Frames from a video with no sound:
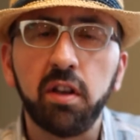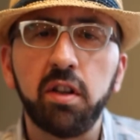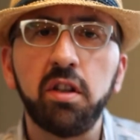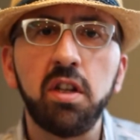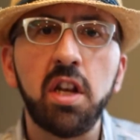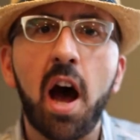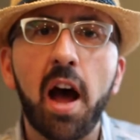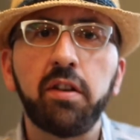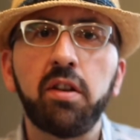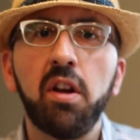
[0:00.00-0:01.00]
This is
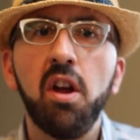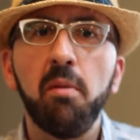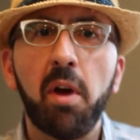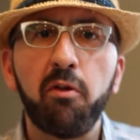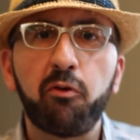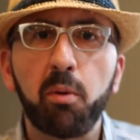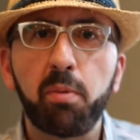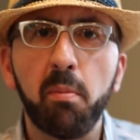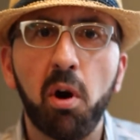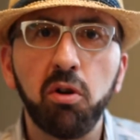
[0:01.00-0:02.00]
not meant for
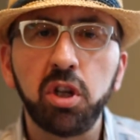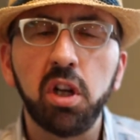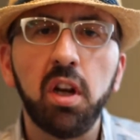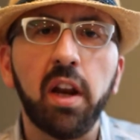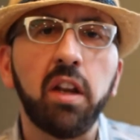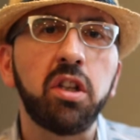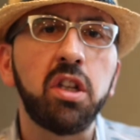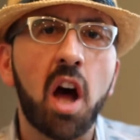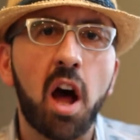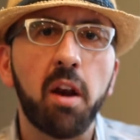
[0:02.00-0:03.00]
promotion, and it's
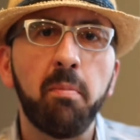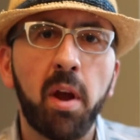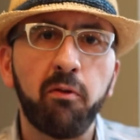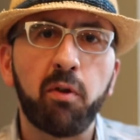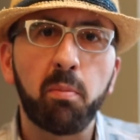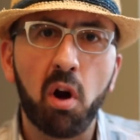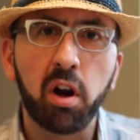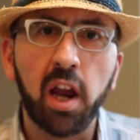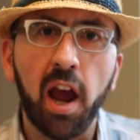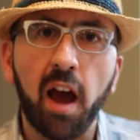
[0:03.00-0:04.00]
not meant for
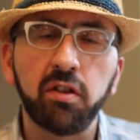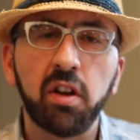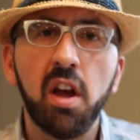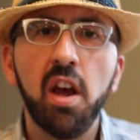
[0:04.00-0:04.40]
broadcast.